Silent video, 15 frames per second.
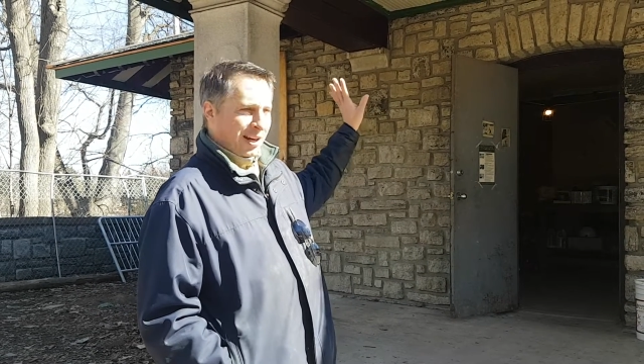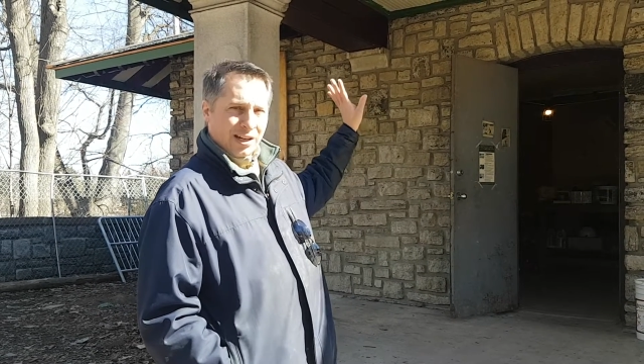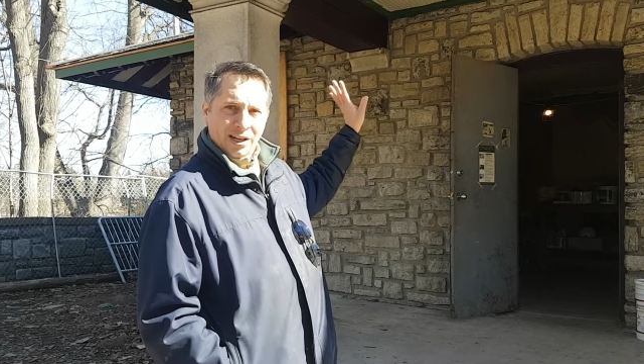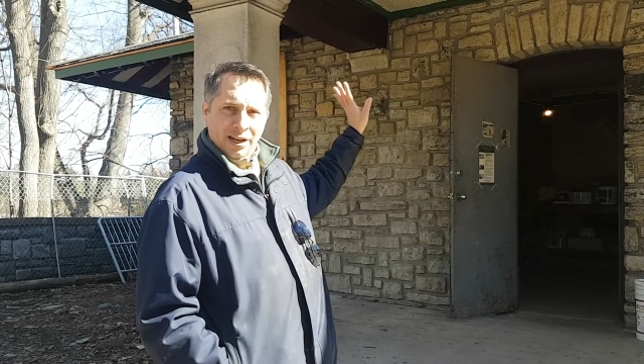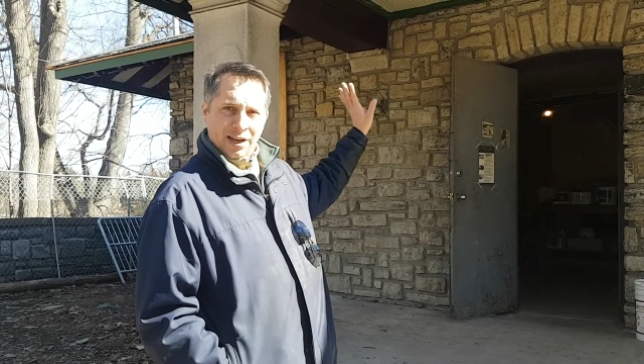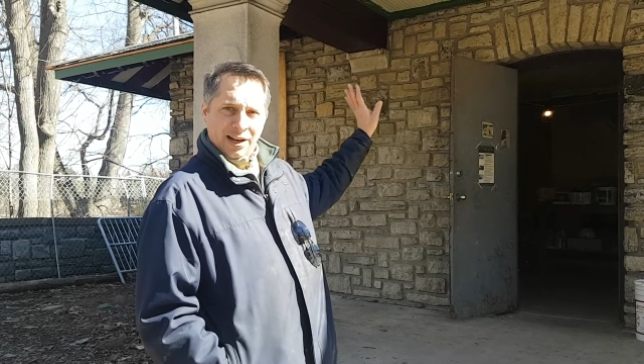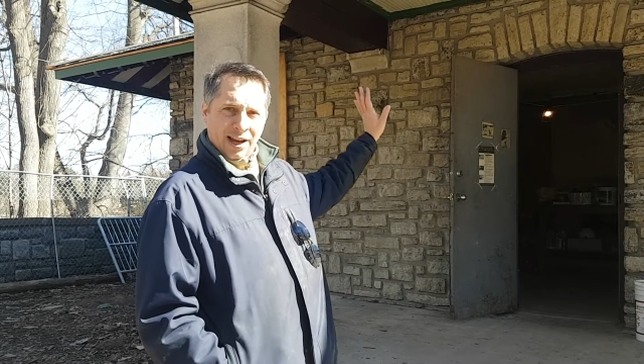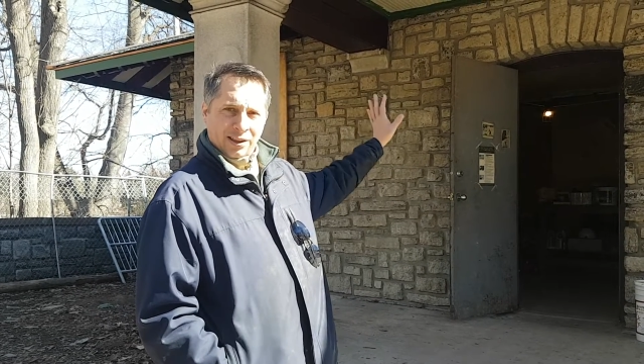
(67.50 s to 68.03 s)
at
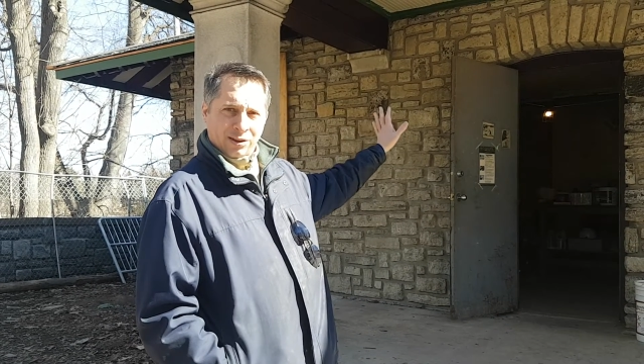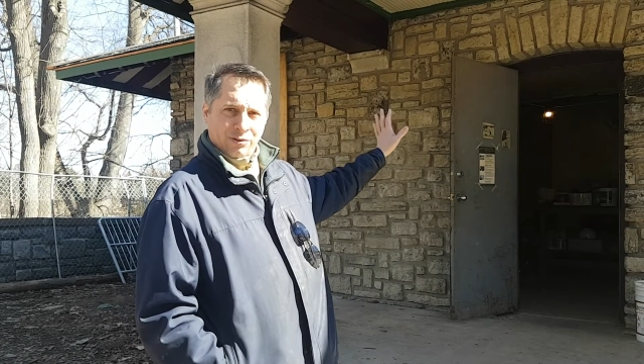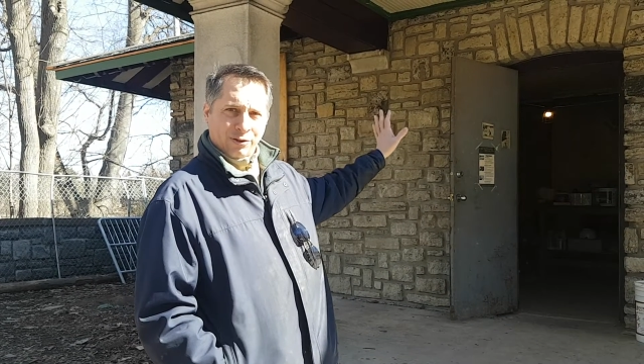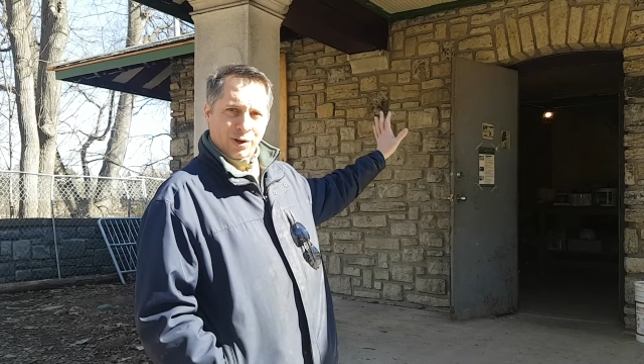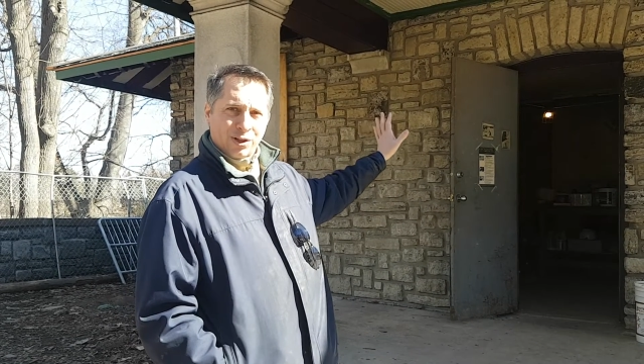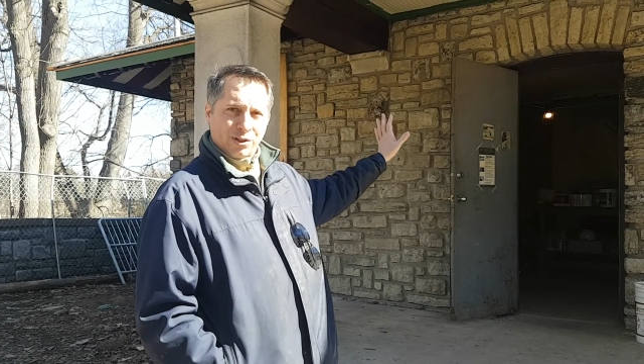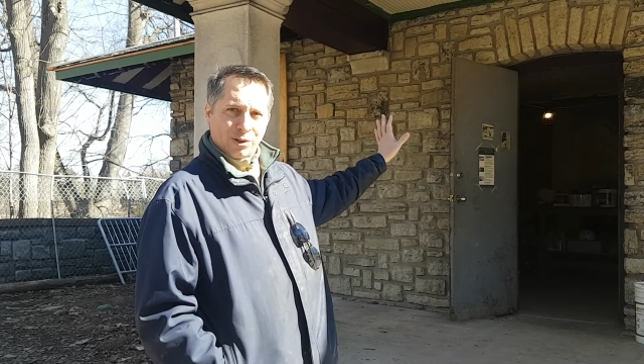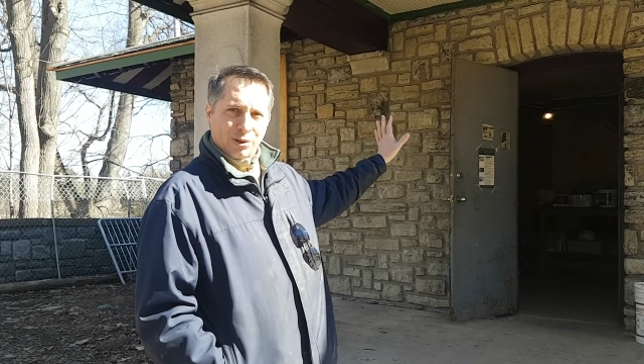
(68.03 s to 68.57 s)
night at the
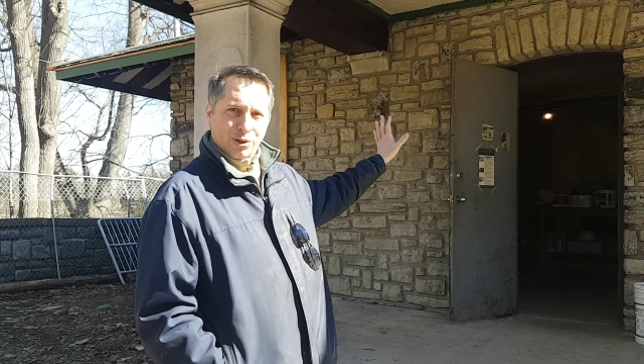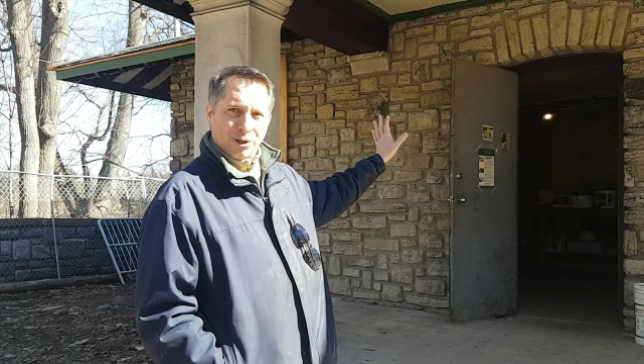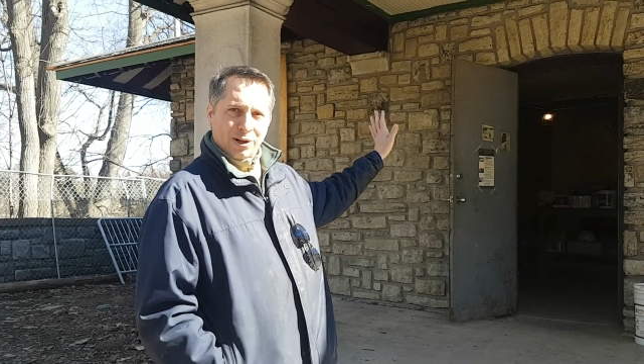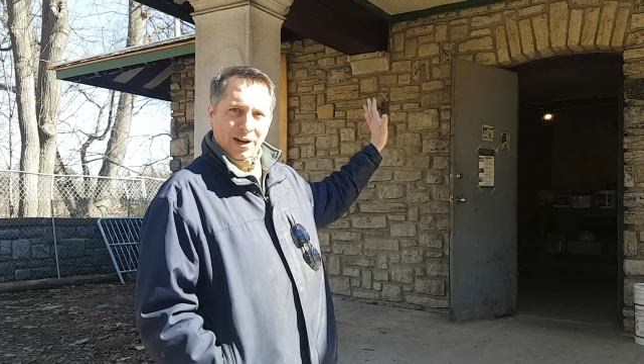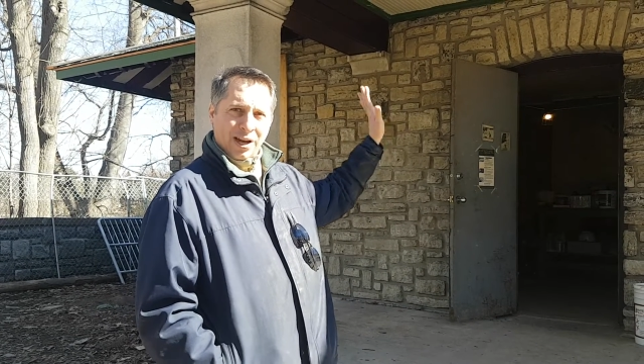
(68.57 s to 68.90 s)
front door